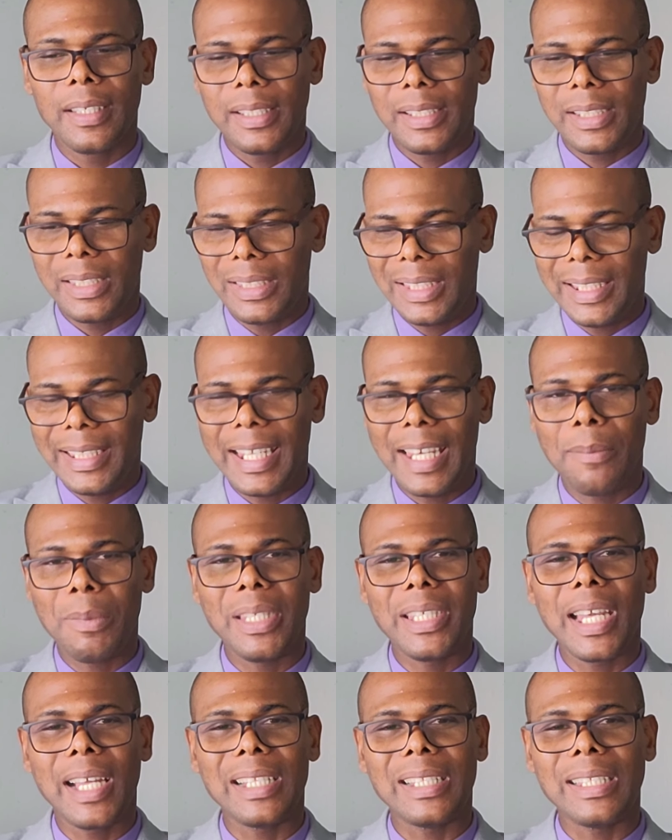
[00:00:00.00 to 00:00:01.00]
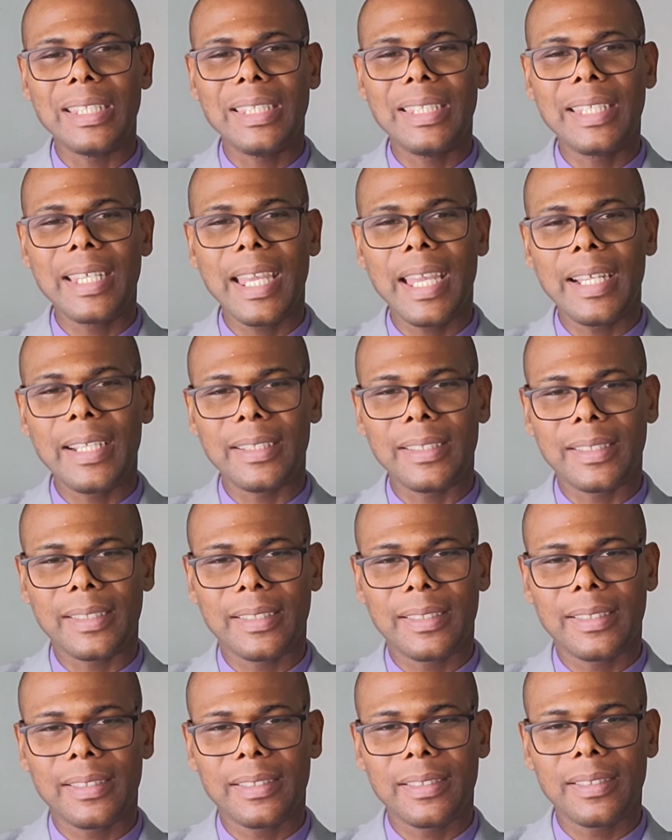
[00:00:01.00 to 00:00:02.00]
see them in their
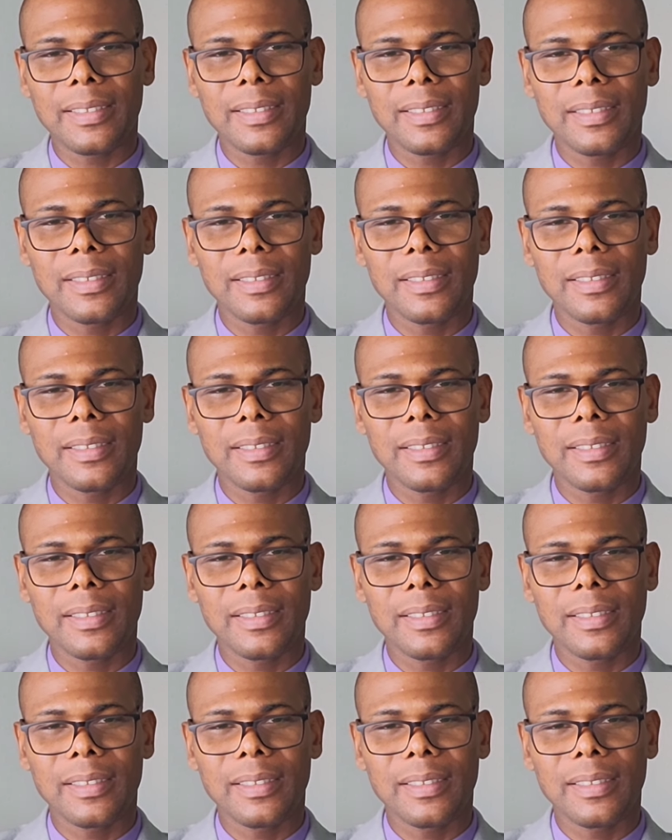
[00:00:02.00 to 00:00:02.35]
tents.